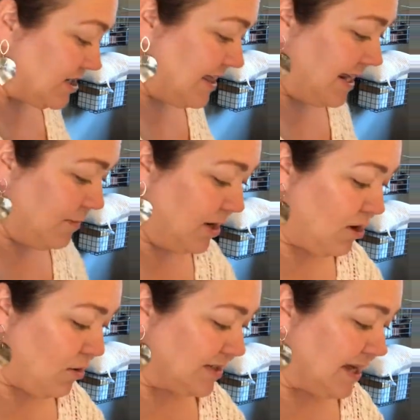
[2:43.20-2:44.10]
then I'm gonna
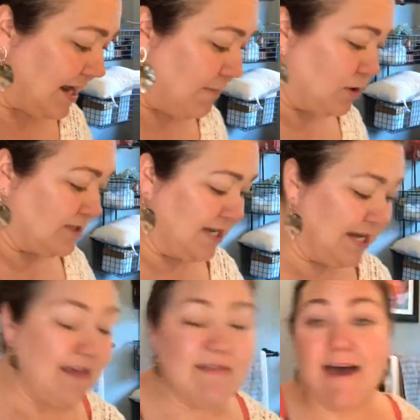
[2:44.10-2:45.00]
go and talk about
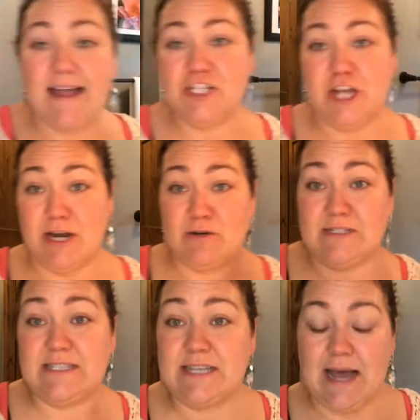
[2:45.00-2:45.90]
the
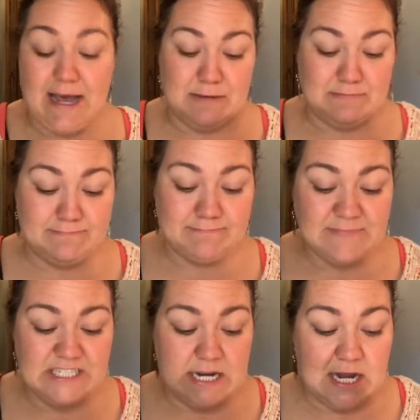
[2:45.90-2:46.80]
eyeshadows.
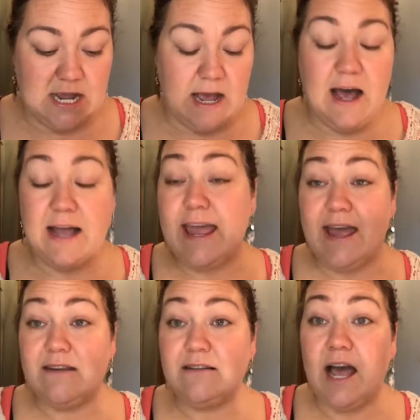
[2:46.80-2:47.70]

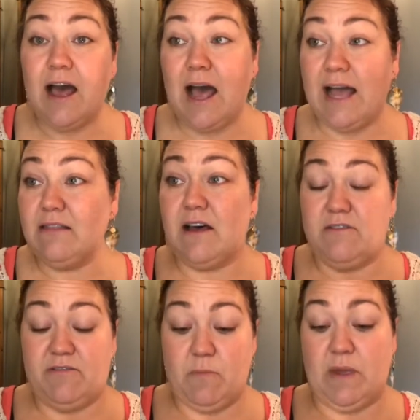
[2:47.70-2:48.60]
Again, I
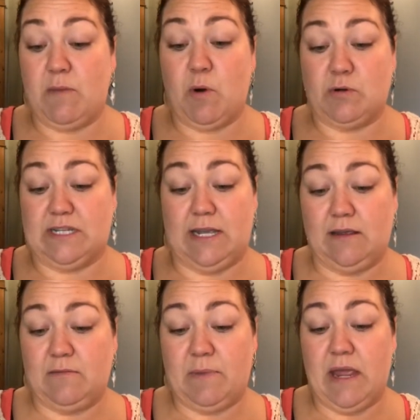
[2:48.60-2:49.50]
love Pink Posy.
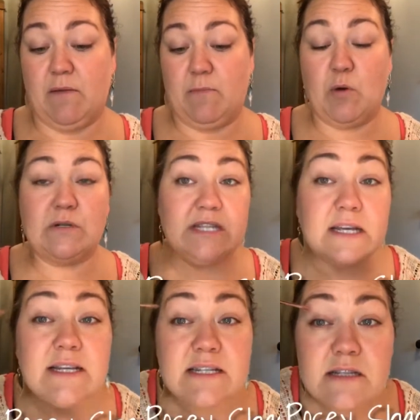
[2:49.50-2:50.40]
Pink Posy
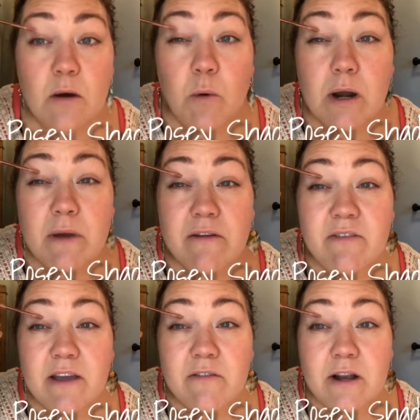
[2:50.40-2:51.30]
is one of my
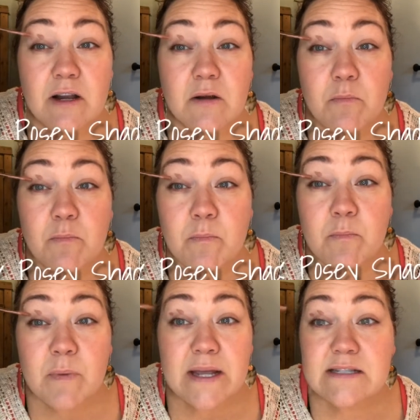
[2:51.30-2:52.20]
favorite
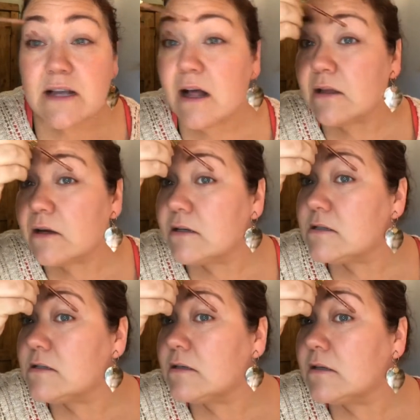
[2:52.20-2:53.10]
base colors.